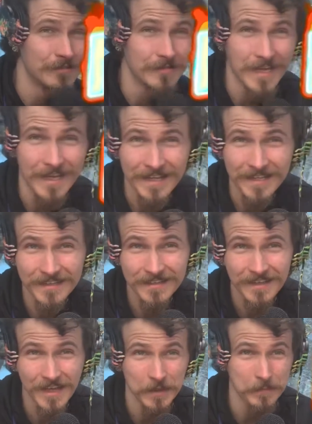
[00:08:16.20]
take
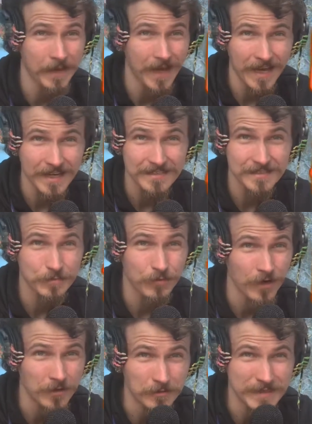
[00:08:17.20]
and pass
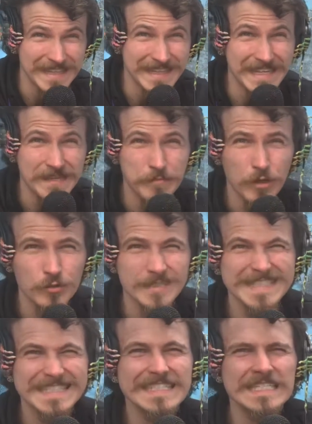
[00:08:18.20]
probably the
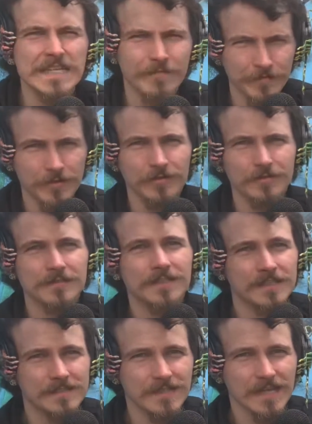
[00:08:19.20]
most
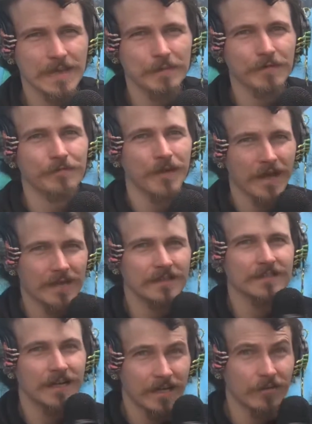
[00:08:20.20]
difficult exam of my
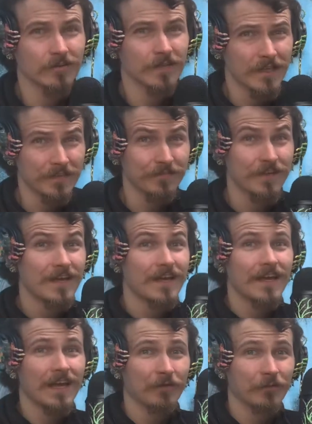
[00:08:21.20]
entire life.
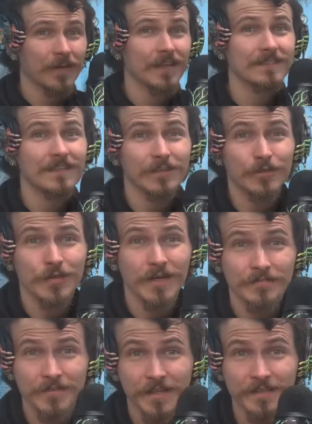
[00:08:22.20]
And when I tell you
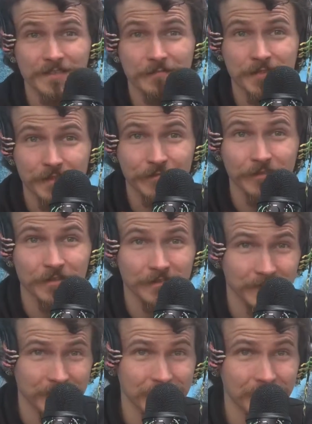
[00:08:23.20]
I've taken some
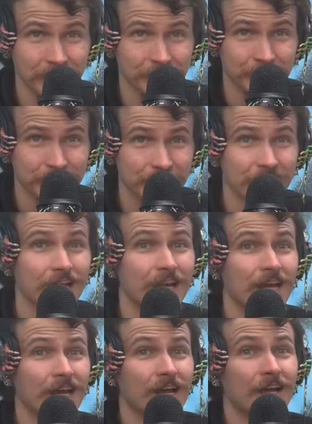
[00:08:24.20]
difficult exams,
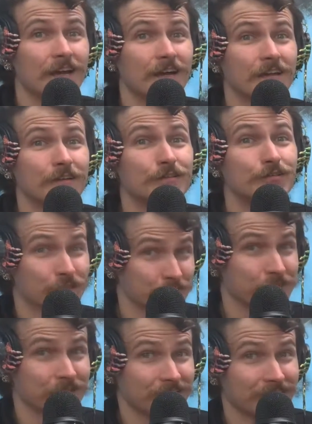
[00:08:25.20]

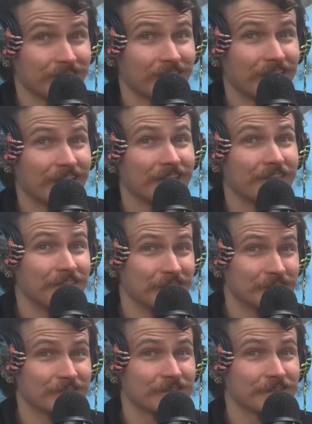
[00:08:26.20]
trust me,
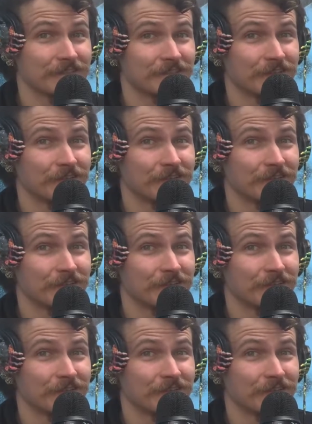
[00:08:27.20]
this